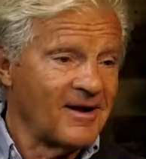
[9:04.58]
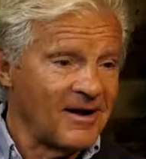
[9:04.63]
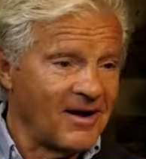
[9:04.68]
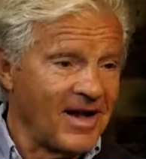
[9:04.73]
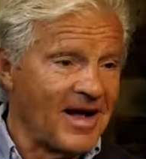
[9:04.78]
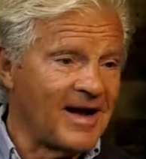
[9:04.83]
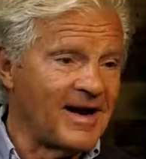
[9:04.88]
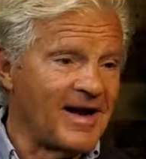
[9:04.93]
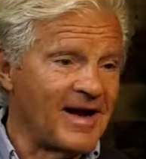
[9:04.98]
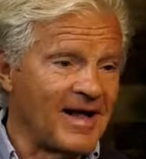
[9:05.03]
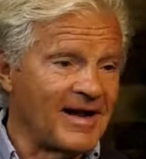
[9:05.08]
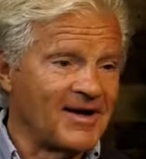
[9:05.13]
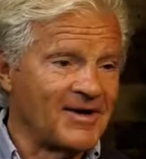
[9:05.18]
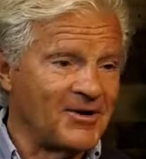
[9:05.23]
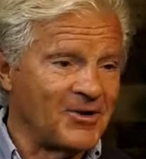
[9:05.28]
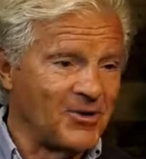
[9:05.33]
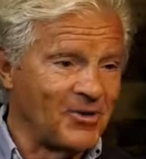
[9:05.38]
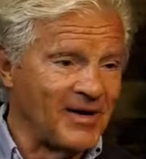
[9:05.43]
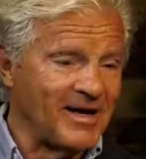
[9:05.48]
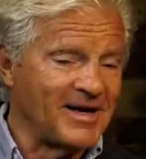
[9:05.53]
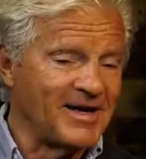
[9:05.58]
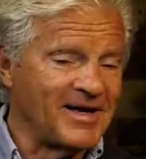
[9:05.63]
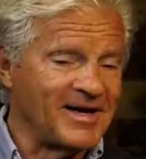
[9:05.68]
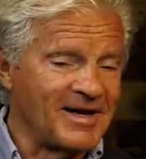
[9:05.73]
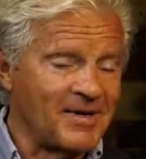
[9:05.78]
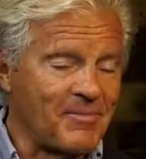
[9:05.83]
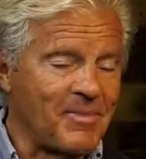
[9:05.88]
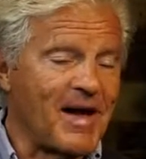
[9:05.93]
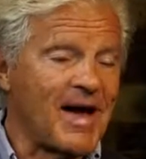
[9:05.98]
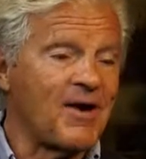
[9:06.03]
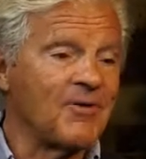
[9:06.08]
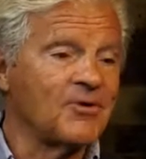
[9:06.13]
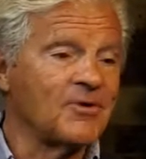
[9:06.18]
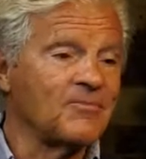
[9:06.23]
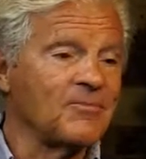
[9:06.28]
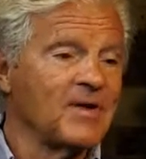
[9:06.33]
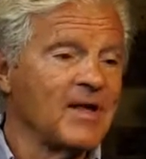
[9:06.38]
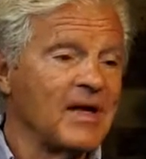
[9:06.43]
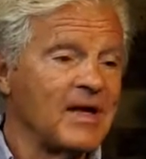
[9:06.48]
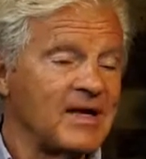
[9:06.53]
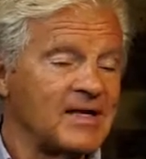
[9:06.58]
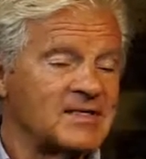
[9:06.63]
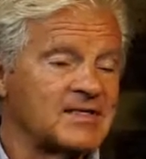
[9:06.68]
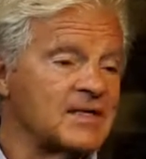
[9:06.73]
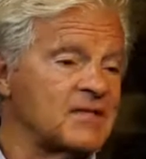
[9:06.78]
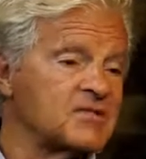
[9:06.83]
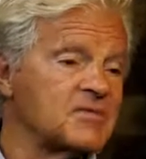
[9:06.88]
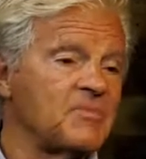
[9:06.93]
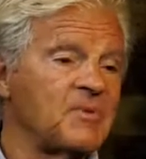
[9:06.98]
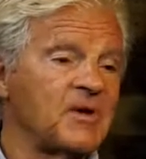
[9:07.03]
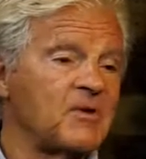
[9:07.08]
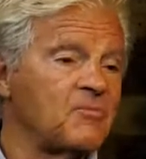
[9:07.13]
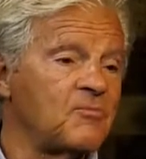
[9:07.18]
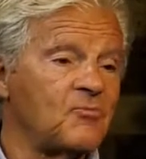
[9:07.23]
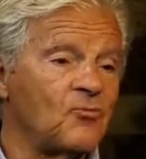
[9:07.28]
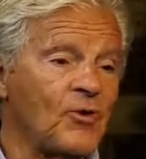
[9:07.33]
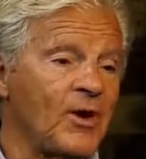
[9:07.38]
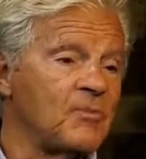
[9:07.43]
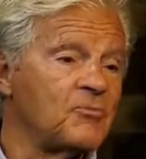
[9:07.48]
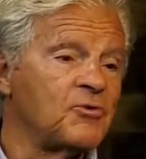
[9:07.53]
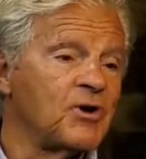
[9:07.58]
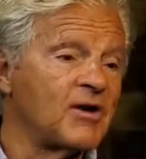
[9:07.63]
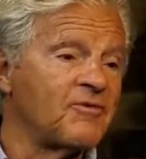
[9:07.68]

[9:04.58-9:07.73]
lot like New England about is there's a big red brick